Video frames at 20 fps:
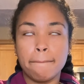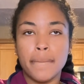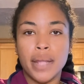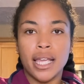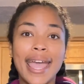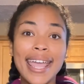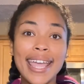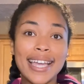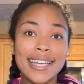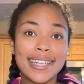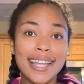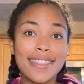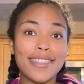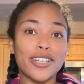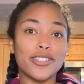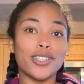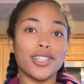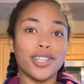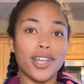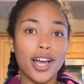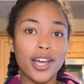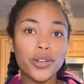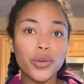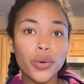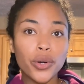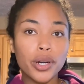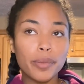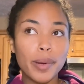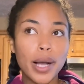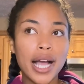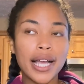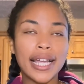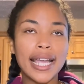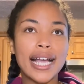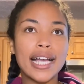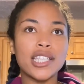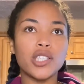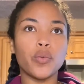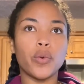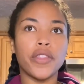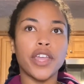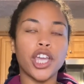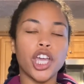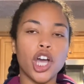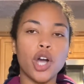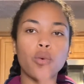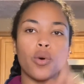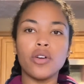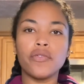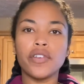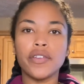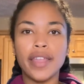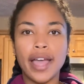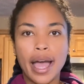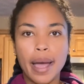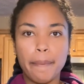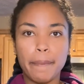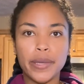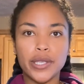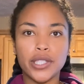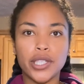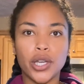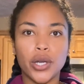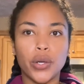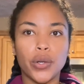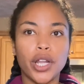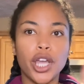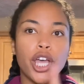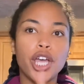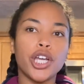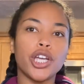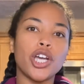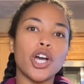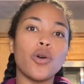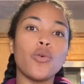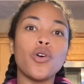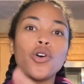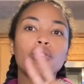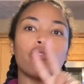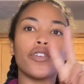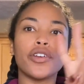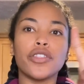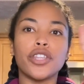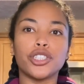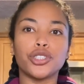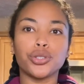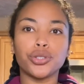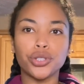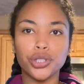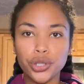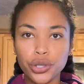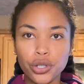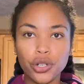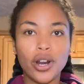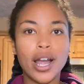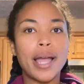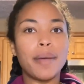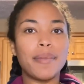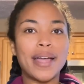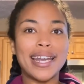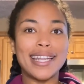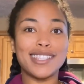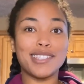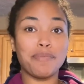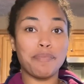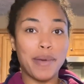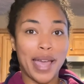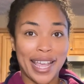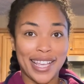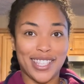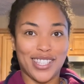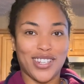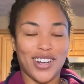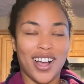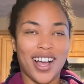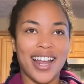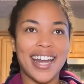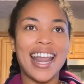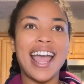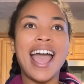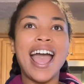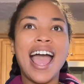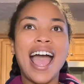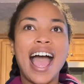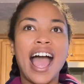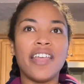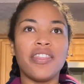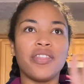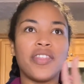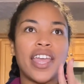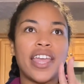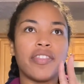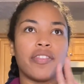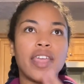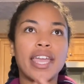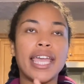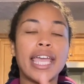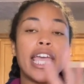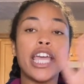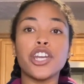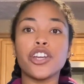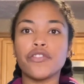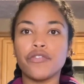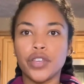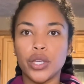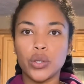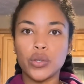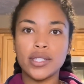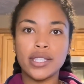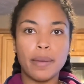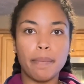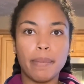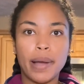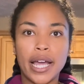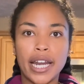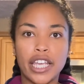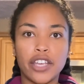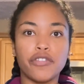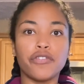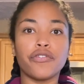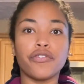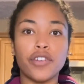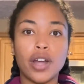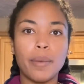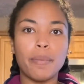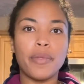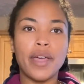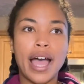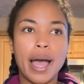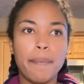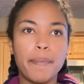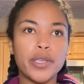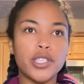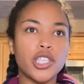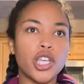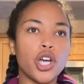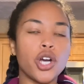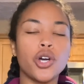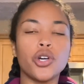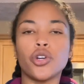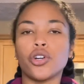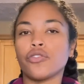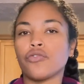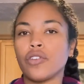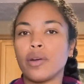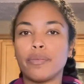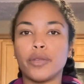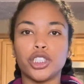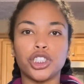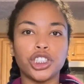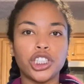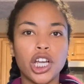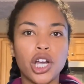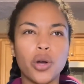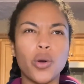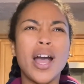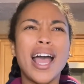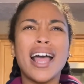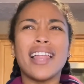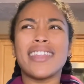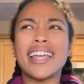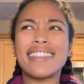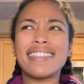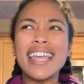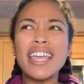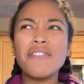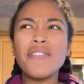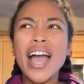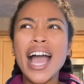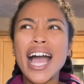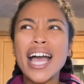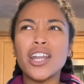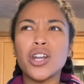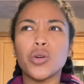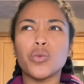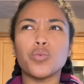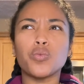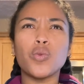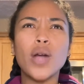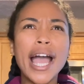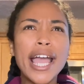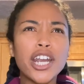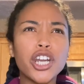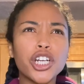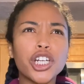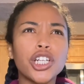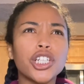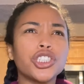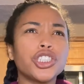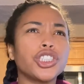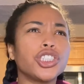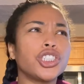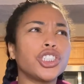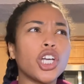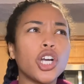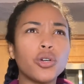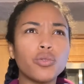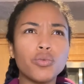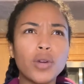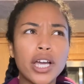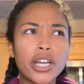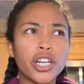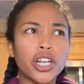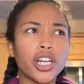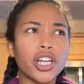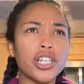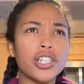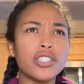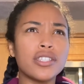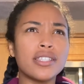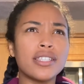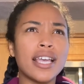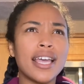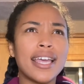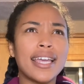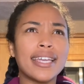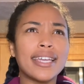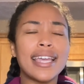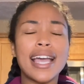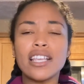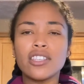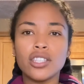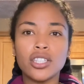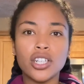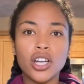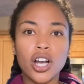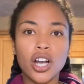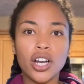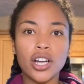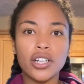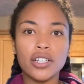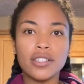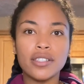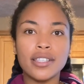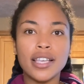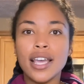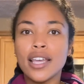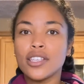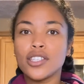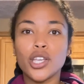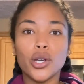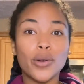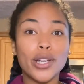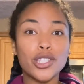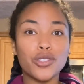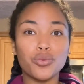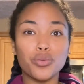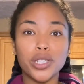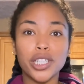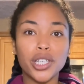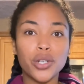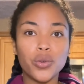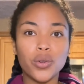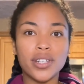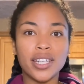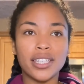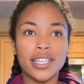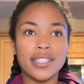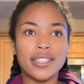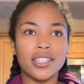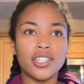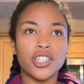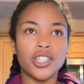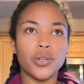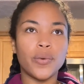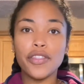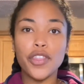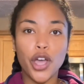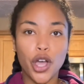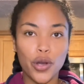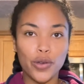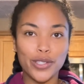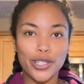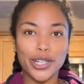And there's a Law and Order podcast where they go over the episode, go over the true crime that it's based on, and then they interview somebody from the episode or from the show. They've had writers, showrunners, guest stars, so it's really cool to listen to. The hosts are